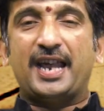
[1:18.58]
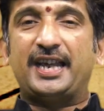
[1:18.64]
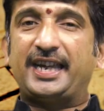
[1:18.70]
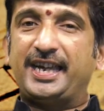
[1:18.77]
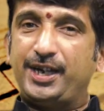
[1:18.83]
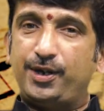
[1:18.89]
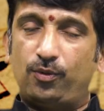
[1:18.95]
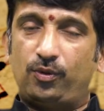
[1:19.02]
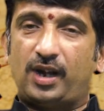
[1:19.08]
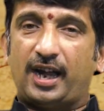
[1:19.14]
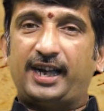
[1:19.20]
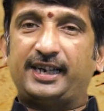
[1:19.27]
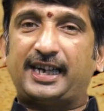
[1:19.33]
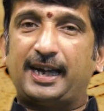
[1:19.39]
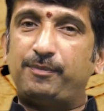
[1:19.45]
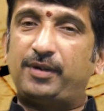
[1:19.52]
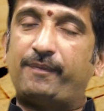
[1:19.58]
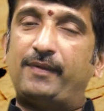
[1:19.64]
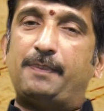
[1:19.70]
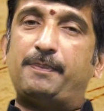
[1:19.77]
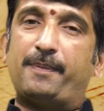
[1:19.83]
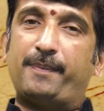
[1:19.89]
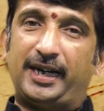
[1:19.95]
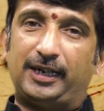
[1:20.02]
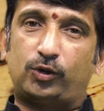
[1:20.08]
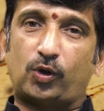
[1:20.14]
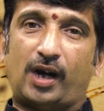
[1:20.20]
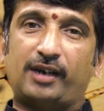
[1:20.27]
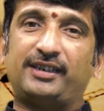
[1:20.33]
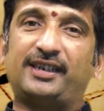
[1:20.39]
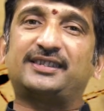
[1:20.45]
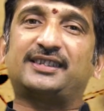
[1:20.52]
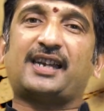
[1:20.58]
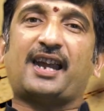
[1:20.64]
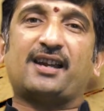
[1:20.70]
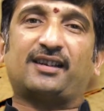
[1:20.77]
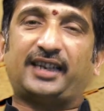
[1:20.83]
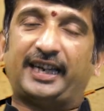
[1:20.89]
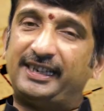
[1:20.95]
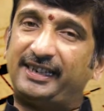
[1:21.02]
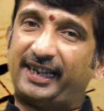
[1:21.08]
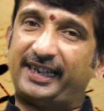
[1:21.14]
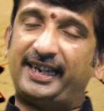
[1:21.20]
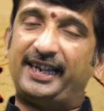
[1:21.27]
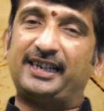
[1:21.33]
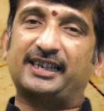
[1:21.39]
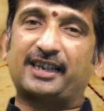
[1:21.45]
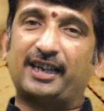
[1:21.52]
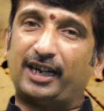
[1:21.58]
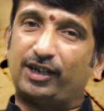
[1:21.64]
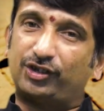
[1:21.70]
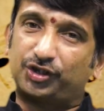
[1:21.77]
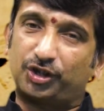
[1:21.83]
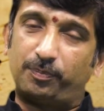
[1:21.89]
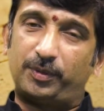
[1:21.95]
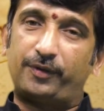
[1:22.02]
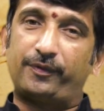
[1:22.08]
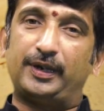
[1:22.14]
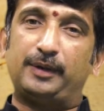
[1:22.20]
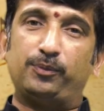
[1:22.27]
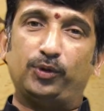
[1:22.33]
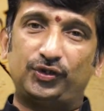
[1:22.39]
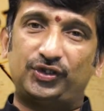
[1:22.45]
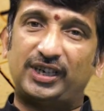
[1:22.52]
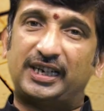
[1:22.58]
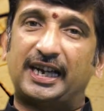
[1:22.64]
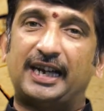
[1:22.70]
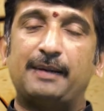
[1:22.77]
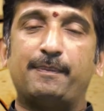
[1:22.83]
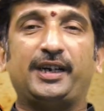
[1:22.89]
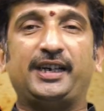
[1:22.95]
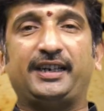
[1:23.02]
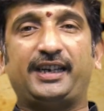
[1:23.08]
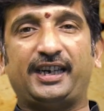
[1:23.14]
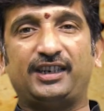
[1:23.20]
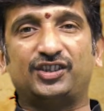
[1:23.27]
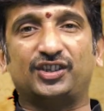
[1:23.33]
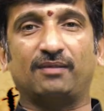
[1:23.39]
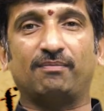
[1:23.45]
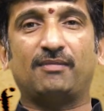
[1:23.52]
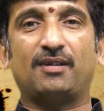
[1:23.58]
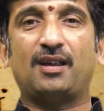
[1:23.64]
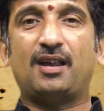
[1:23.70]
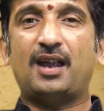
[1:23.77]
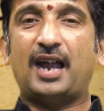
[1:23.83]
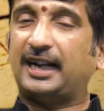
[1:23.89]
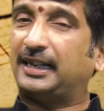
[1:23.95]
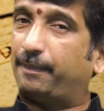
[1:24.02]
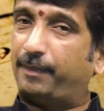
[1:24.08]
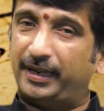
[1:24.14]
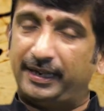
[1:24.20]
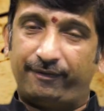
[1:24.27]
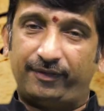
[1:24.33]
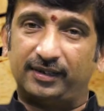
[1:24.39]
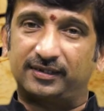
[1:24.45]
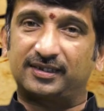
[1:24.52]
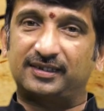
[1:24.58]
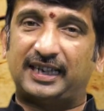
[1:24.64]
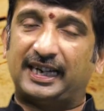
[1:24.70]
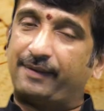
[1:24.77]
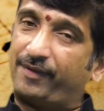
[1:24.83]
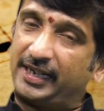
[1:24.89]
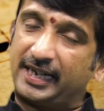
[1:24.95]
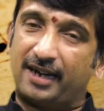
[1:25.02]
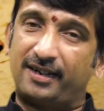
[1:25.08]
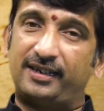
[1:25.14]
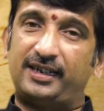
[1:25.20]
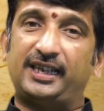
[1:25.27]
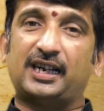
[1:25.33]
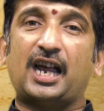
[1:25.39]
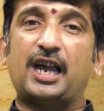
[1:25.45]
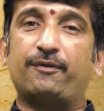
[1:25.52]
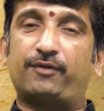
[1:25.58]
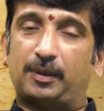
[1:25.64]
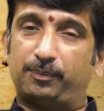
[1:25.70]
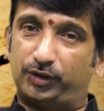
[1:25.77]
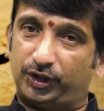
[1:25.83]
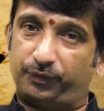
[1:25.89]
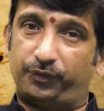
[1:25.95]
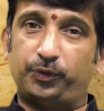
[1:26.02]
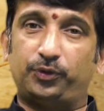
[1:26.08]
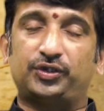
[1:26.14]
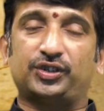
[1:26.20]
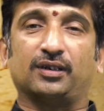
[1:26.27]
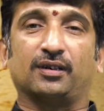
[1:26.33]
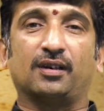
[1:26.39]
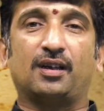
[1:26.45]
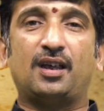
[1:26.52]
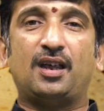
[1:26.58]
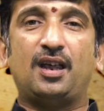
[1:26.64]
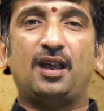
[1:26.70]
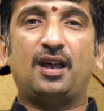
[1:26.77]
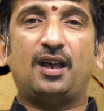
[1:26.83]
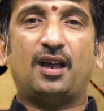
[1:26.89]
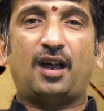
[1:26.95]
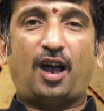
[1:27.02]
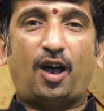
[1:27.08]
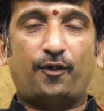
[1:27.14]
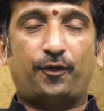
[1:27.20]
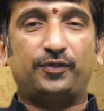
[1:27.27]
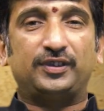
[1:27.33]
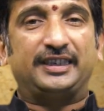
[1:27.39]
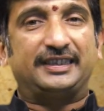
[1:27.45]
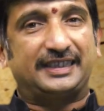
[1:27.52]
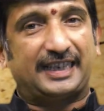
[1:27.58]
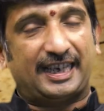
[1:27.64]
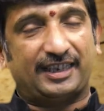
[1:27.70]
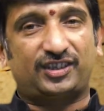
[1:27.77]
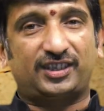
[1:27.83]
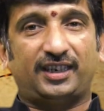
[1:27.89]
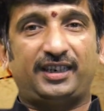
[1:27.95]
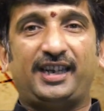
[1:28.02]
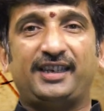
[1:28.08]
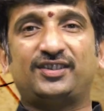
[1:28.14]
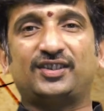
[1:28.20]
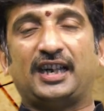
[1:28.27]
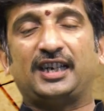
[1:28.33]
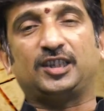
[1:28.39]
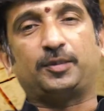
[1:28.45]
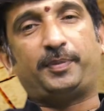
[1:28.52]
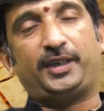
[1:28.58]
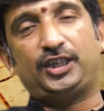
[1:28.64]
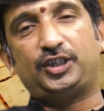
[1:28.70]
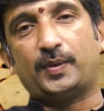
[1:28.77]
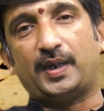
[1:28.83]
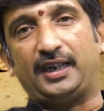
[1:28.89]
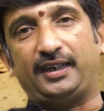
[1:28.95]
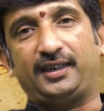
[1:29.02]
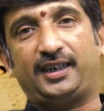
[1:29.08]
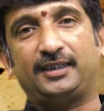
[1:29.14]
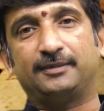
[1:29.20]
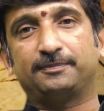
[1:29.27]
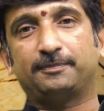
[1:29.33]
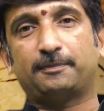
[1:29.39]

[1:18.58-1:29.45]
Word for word: a renewed attempt will be made to understand the intricate connection between music and meditation and the benefits that we can derive from this fusion of this aesthetics and spirituality.